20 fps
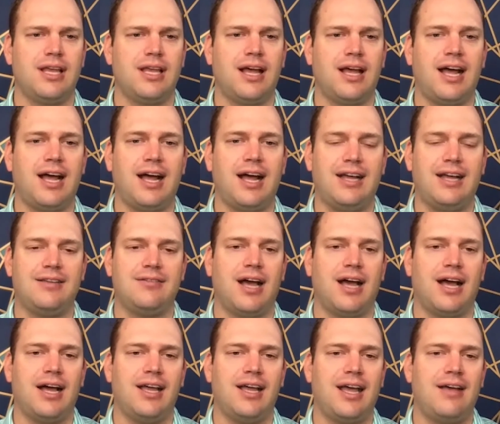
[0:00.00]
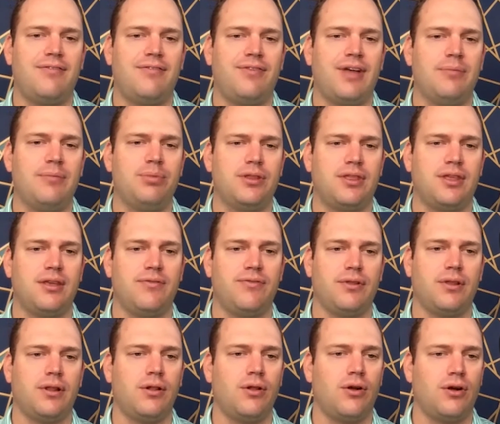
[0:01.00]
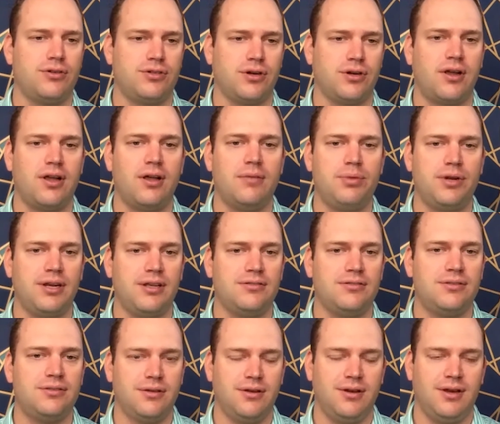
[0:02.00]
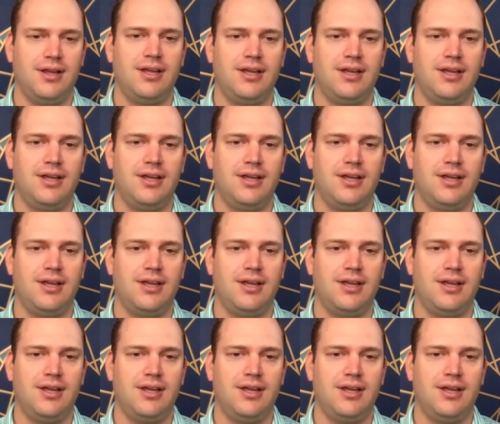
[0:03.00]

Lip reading: I have empathy for the larger companies.